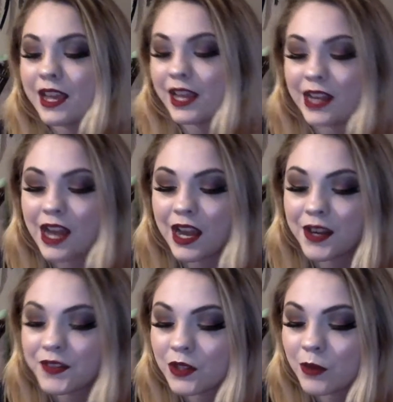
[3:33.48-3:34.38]
and
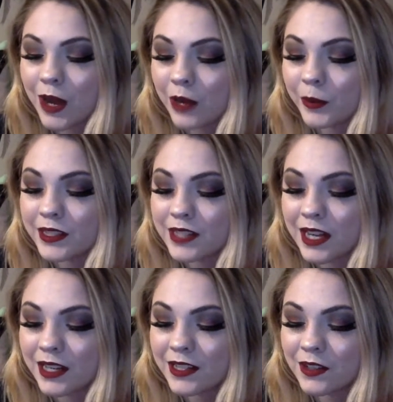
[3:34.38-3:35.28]
after a while we
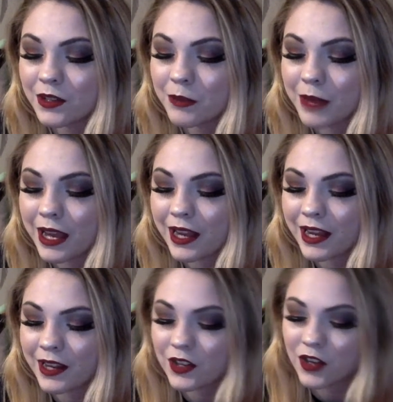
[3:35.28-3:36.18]
decided to go to bed
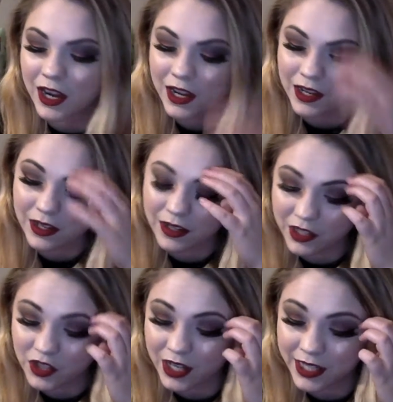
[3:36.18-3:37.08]
and try
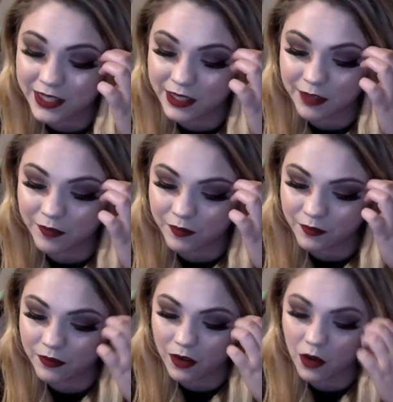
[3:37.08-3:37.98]
and sleep,
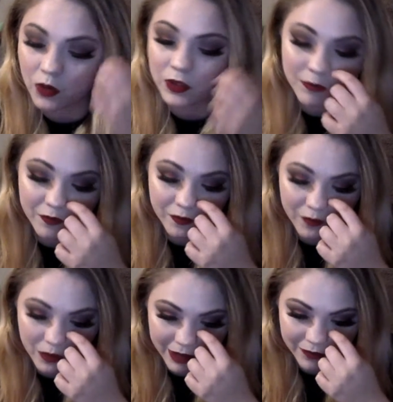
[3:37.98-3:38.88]
only
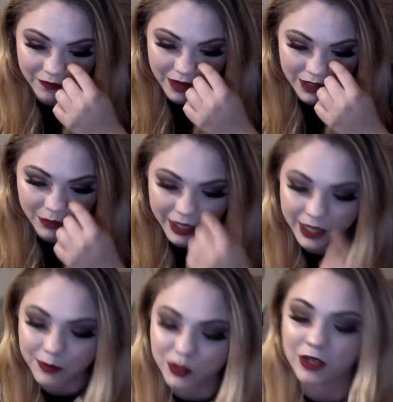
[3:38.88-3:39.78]
for my friend to wake
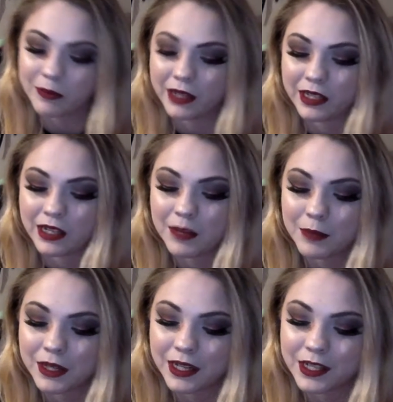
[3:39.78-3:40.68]
up screaming at night
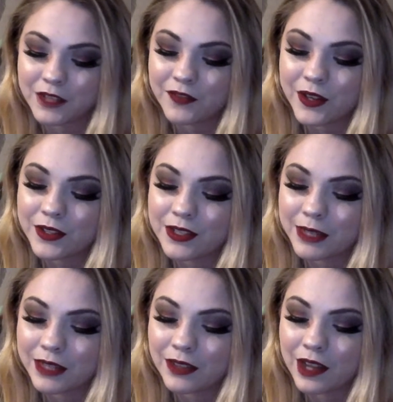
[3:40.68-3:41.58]
because she felt
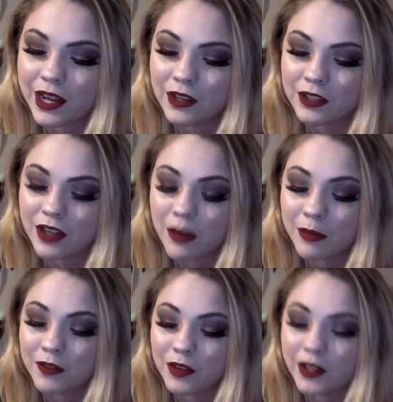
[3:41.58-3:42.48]
something lying on top
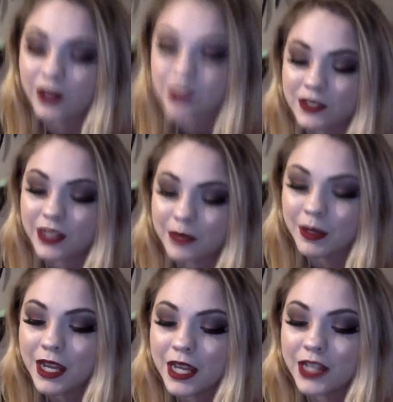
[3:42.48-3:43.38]
of her in her sleep,
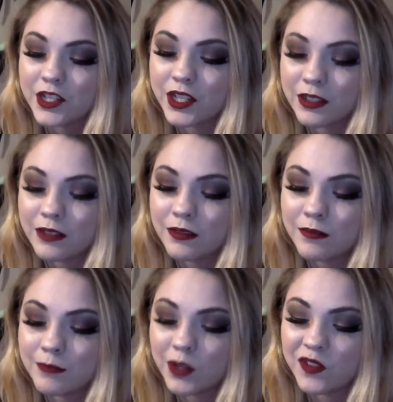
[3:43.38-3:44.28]
and she couldn't
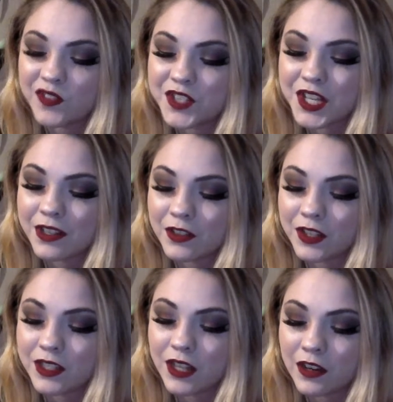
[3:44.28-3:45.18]
move, she could
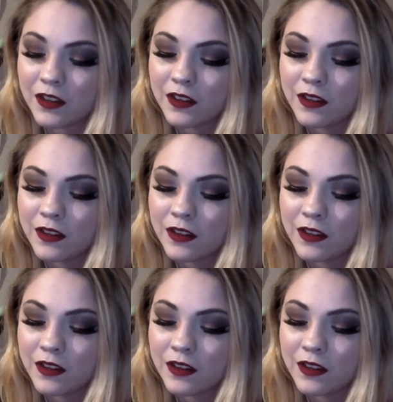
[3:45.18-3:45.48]
only talk.